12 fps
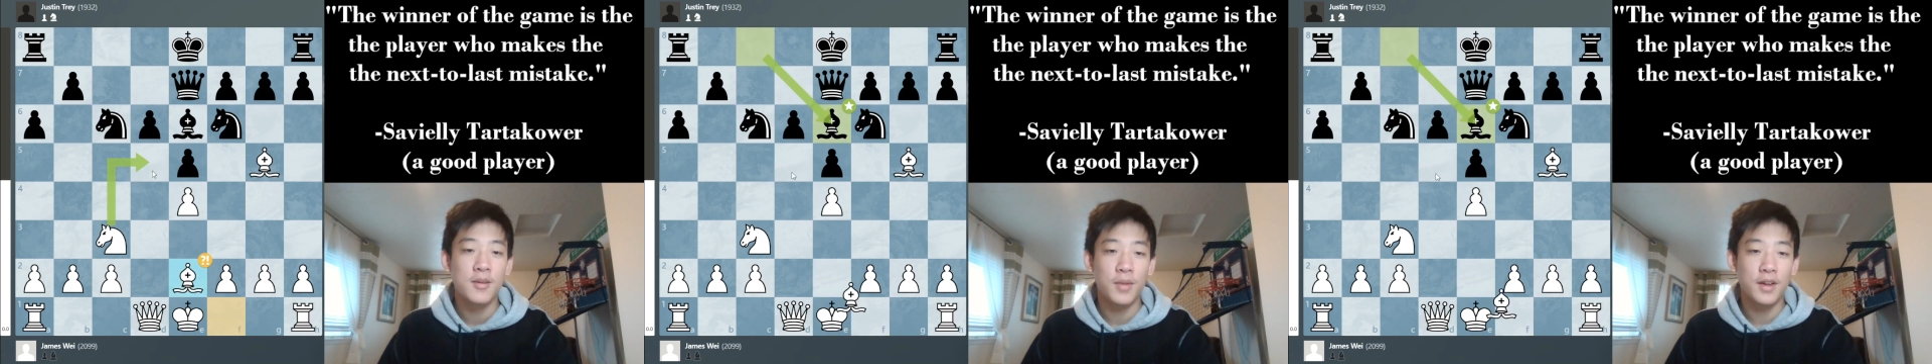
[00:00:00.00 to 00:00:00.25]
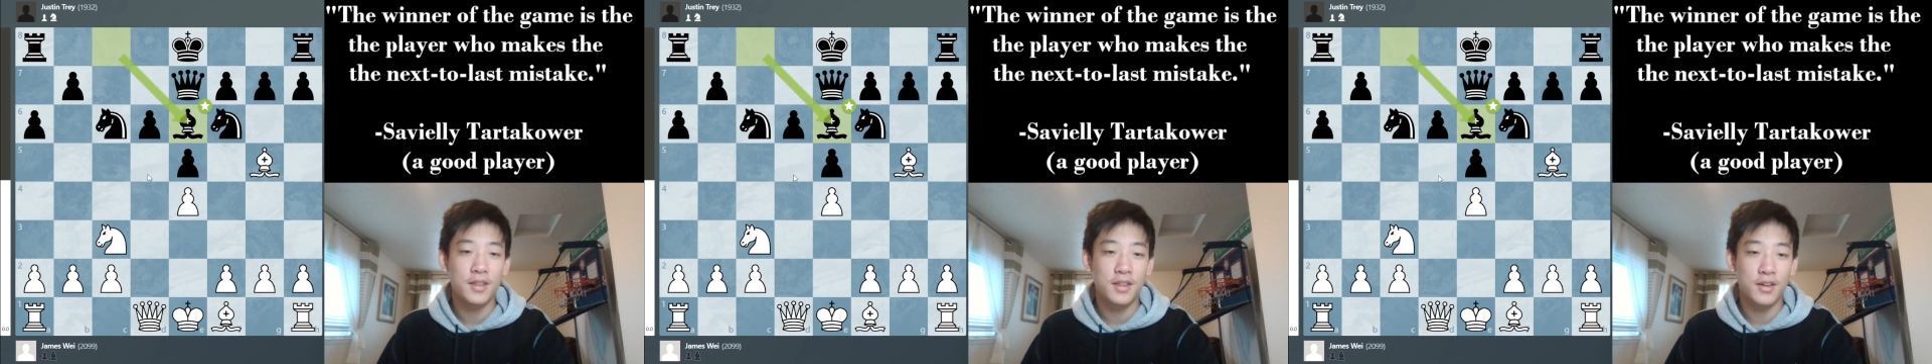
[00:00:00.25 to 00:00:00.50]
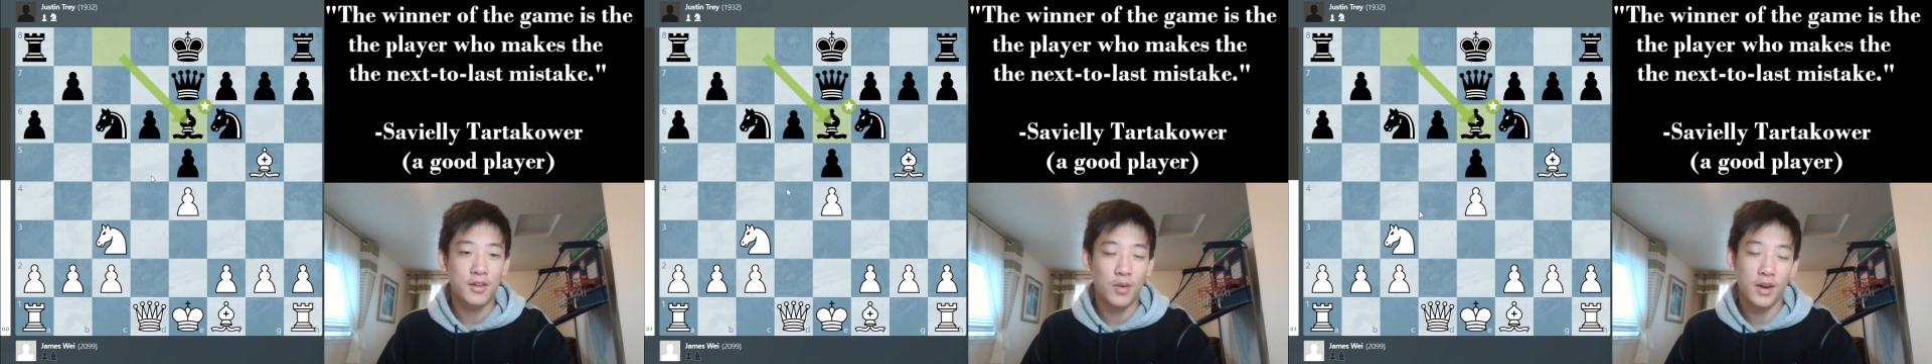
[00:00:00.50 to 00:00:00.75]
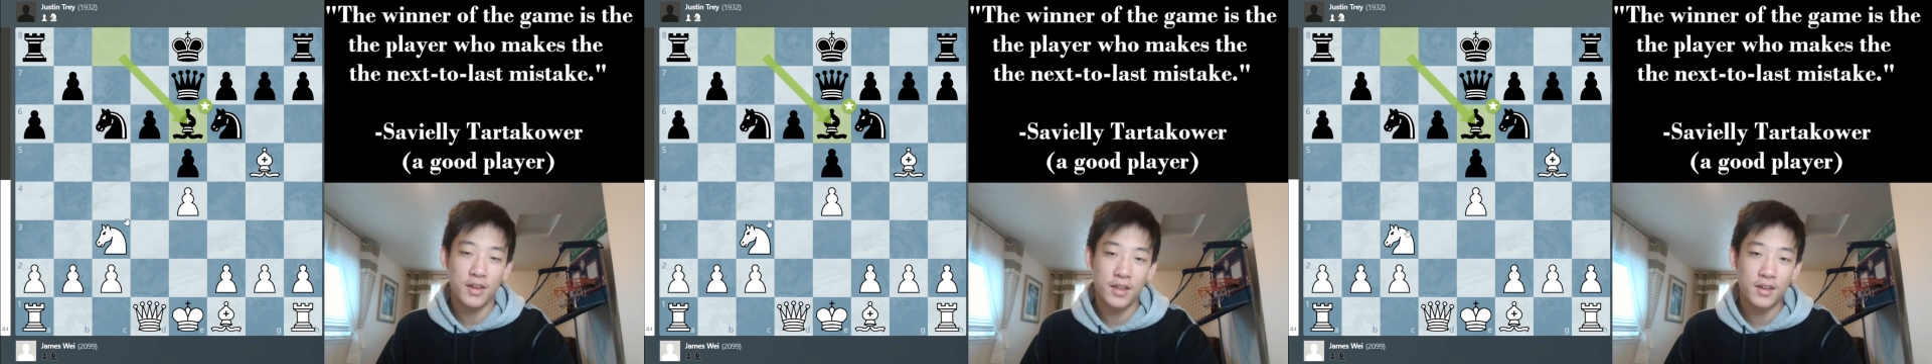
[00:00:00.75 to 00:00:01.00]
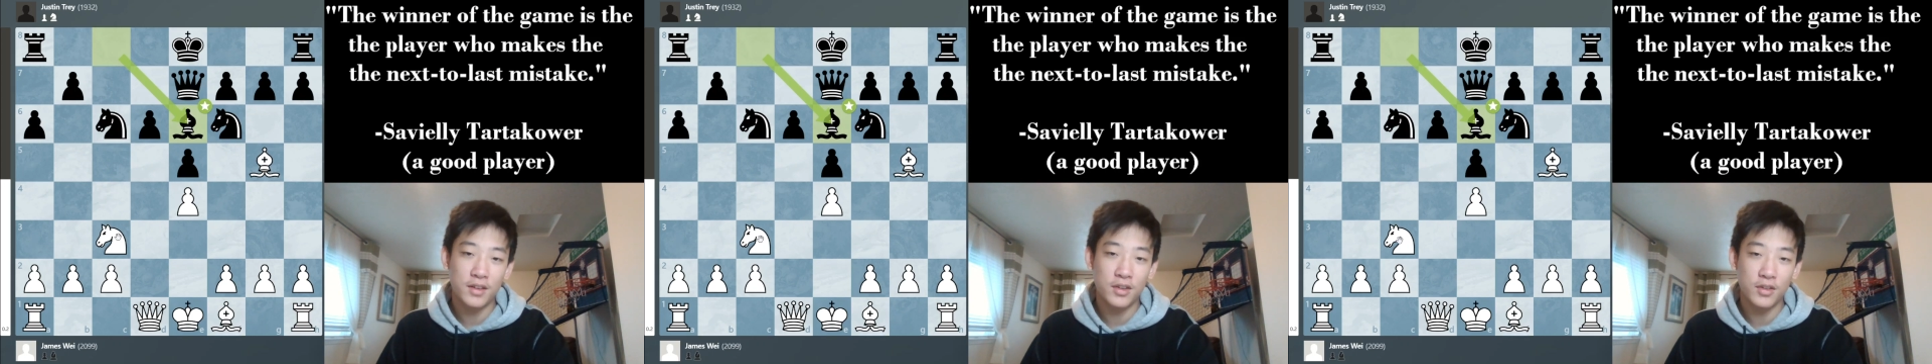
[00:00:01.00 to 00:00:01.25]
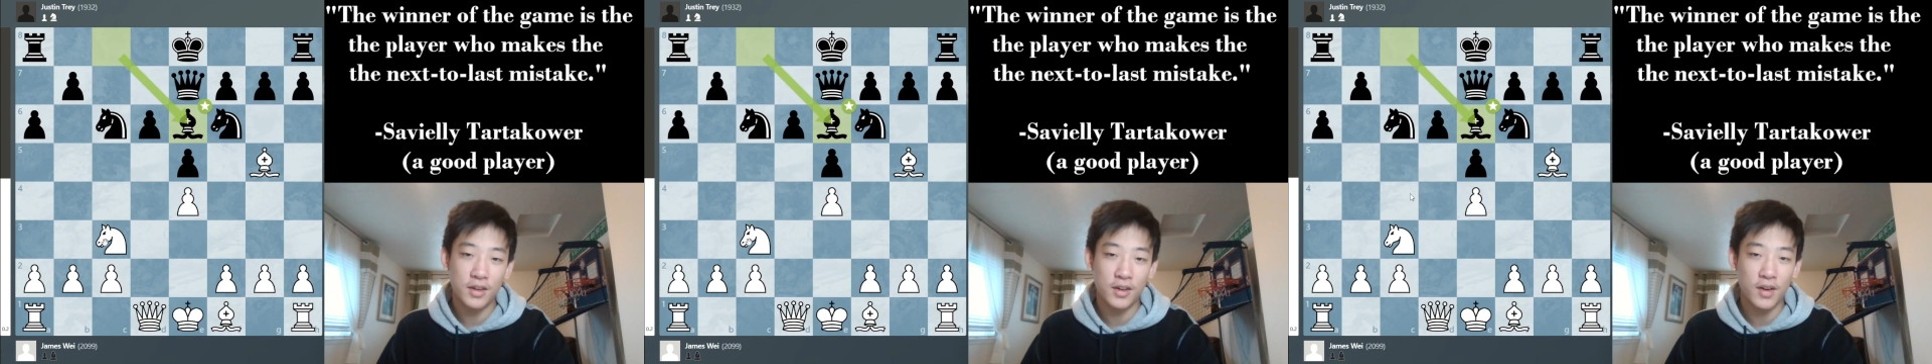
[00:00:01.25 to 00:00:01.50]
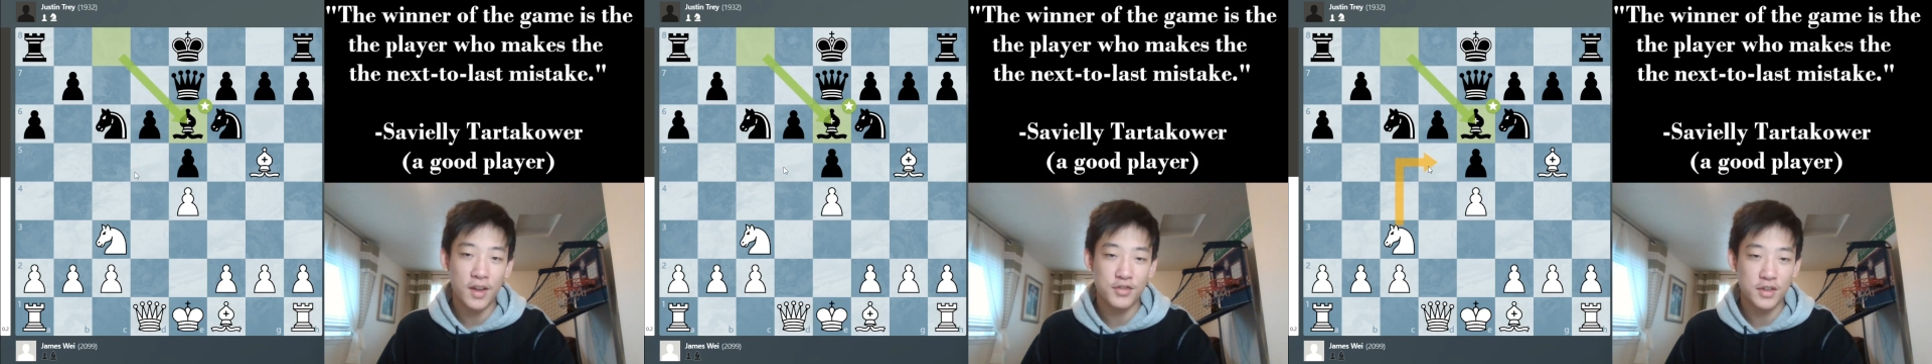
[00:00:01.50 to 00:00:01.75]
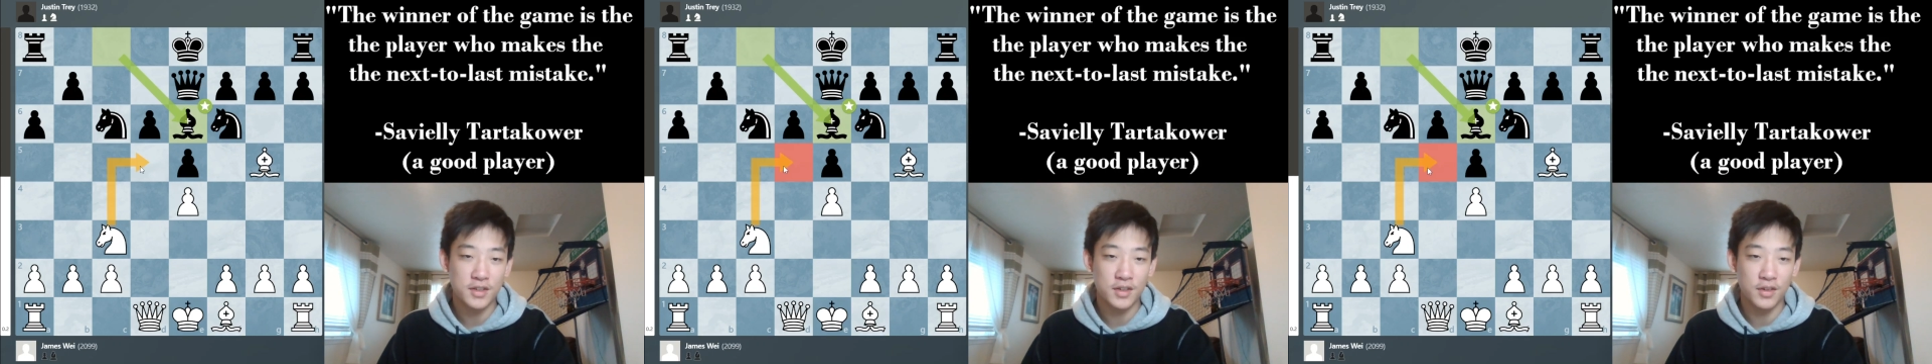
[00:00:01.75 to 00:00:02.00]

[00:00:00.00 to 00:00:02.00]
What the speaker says: But the correct thing to do here is just